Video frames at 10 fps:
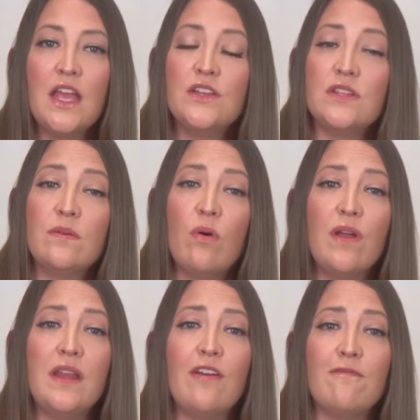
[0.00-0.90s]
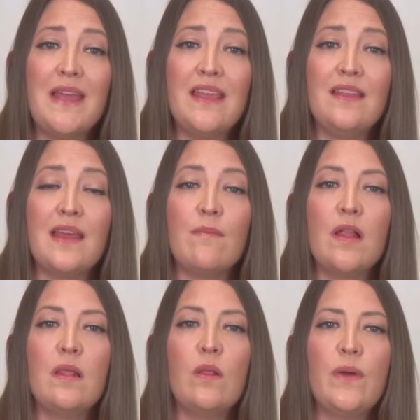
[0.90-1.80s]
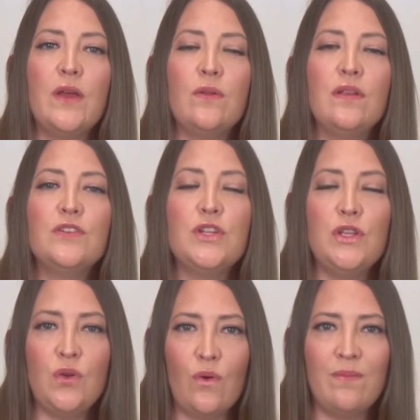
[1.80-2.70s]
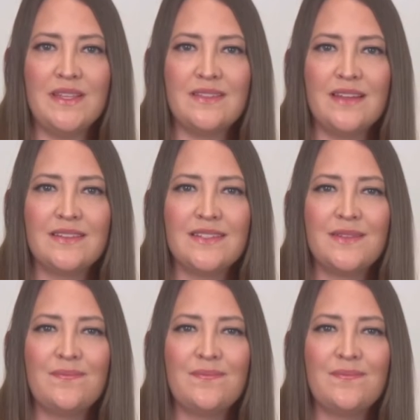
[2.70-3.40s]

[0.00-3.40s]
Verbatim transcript: to the point of making them loyal to your business?